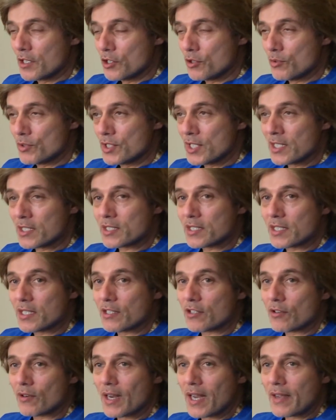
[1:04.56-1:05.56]
using
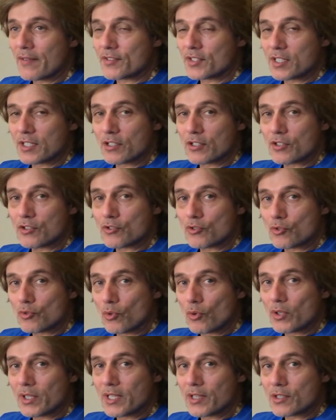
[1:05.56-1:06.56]
skin grafts and
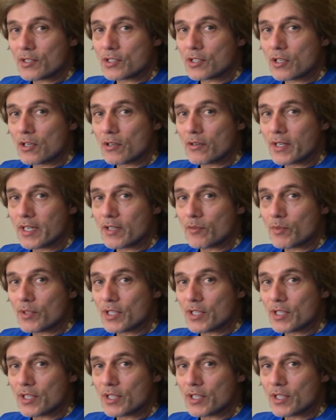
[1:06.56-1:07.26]
controlling the scarring